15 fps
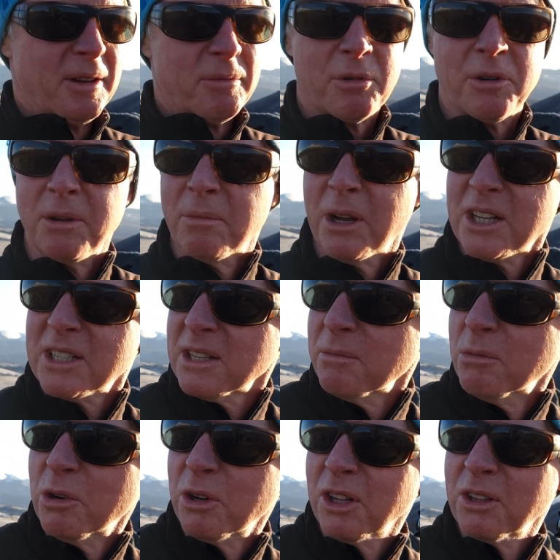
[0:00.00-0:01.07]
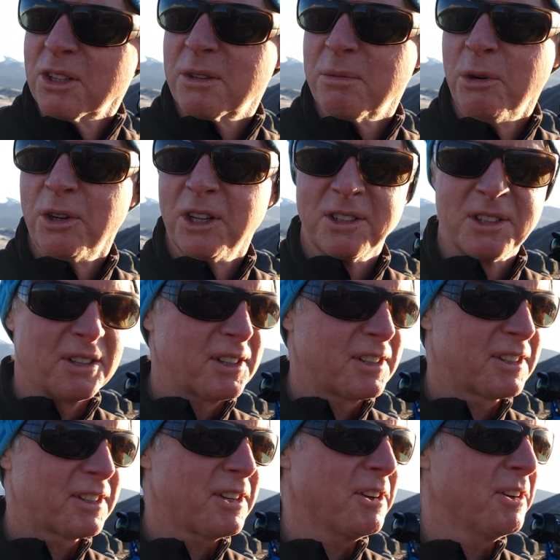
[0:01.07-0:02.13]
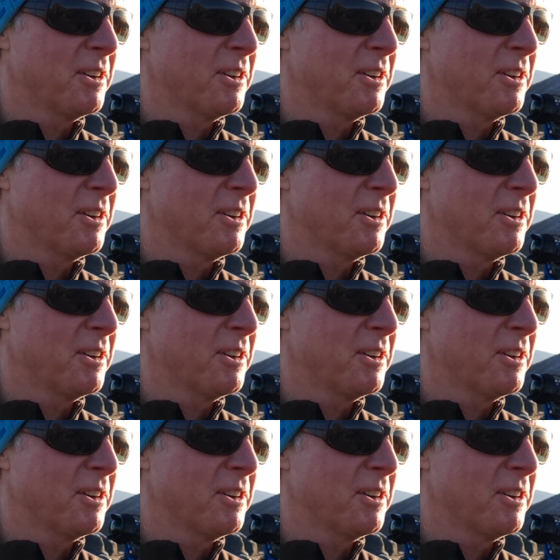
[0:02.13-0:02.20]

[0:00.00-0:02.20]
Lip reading: Pretty amazing morning this morning. It's just so